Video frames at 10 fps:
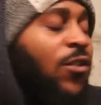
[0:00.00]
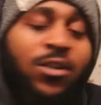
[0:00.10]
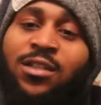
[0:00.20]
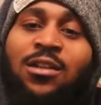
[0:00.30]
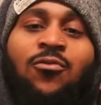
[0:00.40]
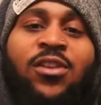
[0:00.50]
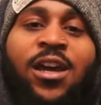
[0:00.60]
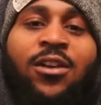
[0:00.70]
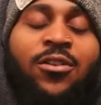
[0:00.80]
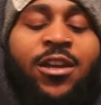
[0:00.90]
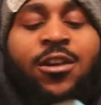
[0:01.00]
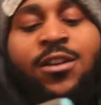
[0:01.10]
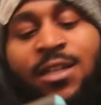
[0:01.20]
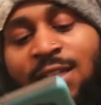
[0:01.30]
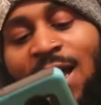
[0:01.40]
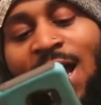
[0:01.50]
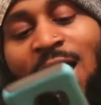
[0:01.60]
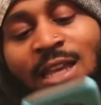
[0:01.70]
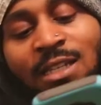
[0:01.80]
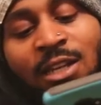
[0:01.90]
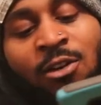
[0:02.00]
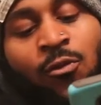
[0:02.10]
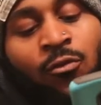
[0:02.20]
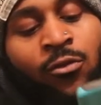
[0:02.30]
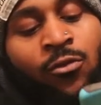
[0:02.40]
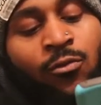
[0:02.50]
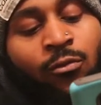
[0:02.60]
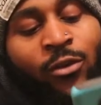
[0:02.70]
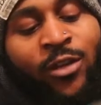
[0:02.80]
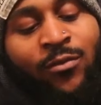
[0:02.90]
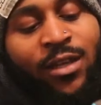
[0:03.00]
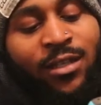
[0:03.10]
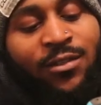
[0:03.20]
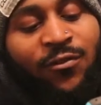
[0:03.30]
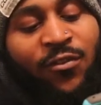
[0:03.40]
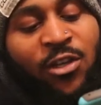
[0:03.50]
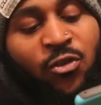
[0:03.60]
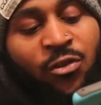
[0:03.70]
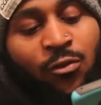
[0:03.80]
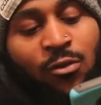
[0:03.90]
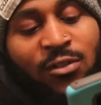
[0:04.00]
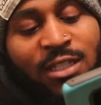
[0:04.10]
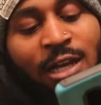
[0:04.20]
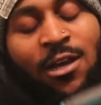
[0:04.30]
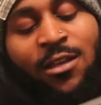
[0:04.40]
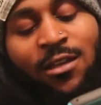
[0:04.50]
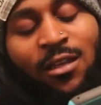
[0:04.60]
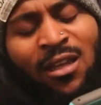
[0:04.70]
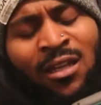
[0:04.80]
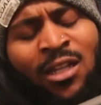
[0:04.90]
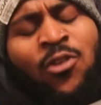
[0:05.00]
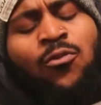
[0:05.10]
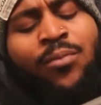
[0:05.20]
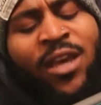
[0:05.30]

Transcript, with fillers: first song we got on here is the Highest in the Room remix featuring Rosalia and Lil